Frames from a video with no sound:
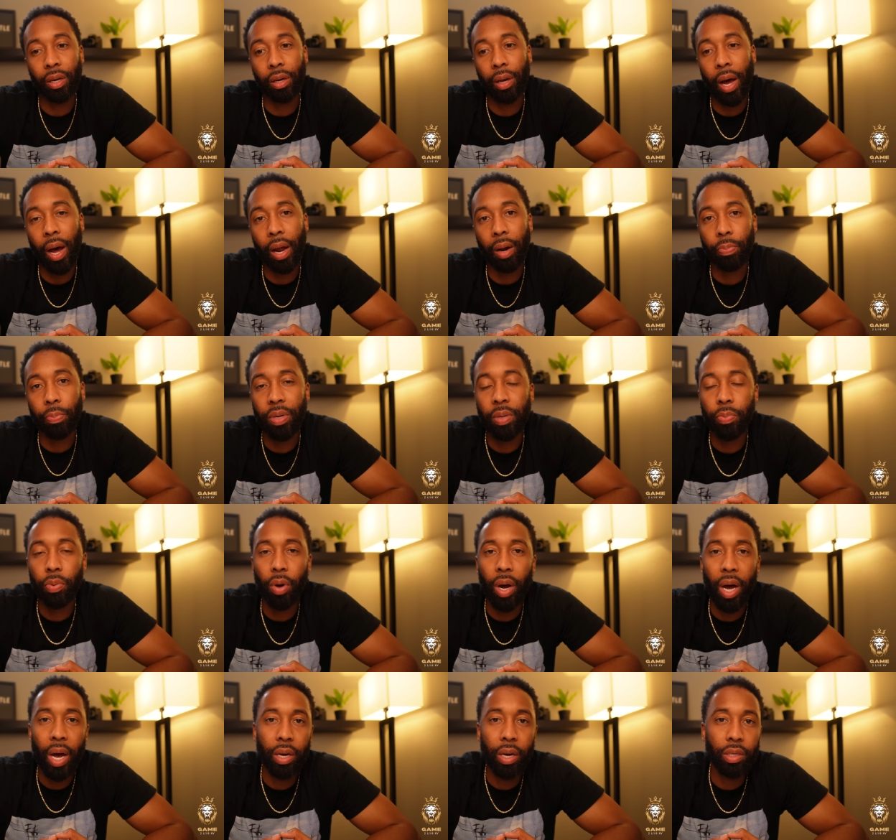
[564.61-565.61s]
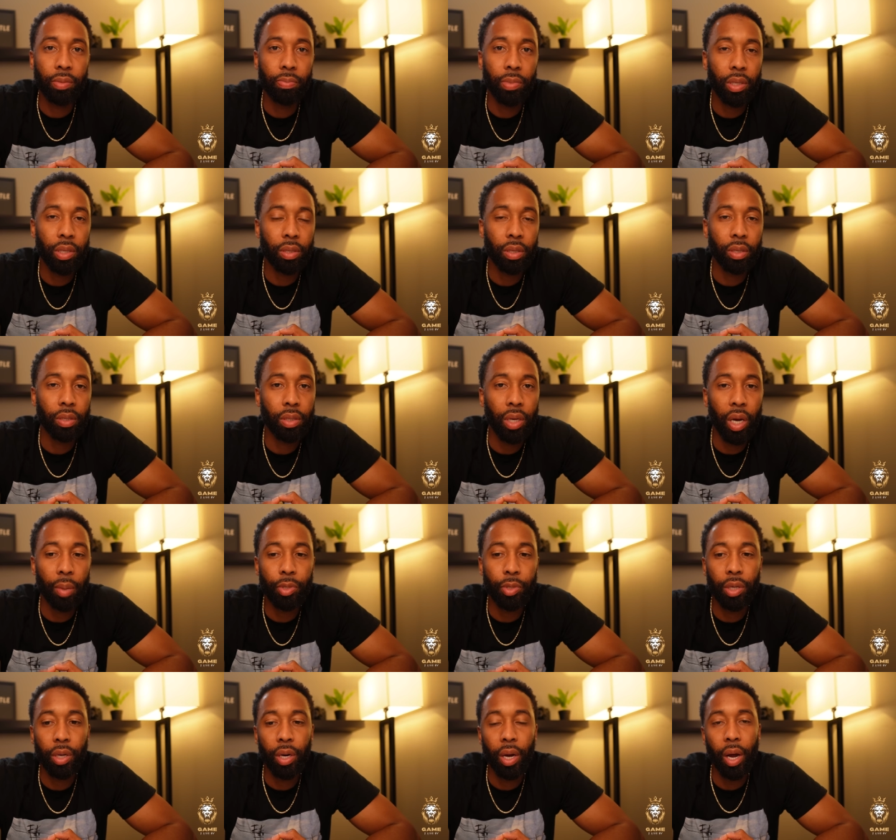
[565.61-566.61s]
lot of people had this
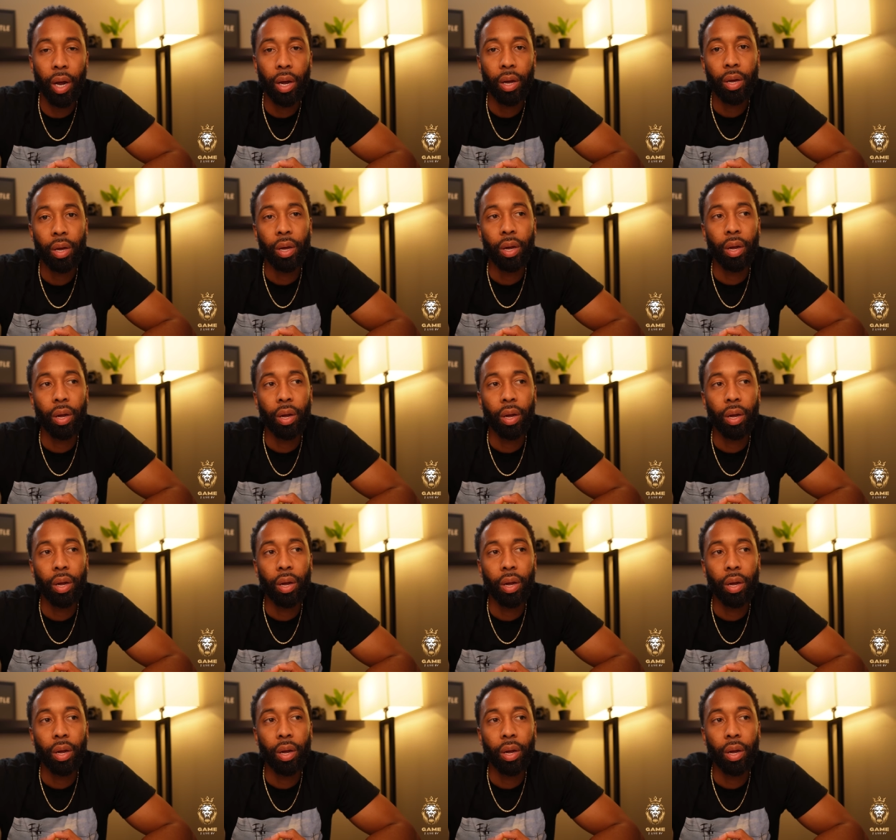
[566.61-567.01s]
misconception that